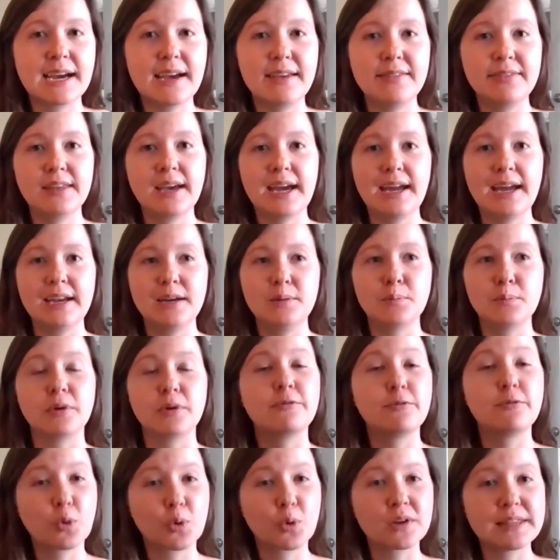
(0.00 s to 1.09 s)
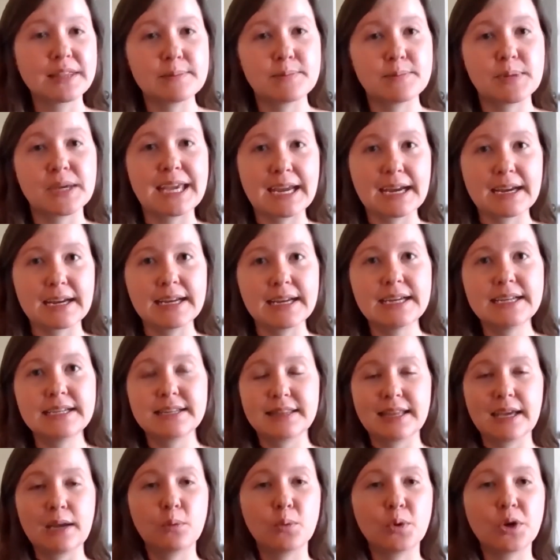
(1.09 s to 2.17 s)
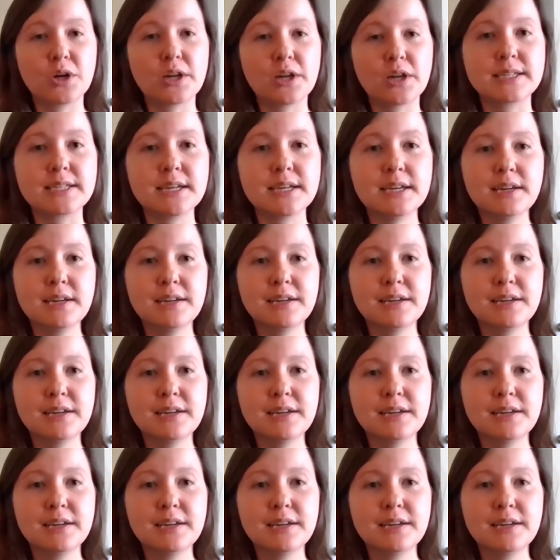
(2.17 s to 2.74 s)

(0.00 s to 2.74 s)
And then before they began it, they would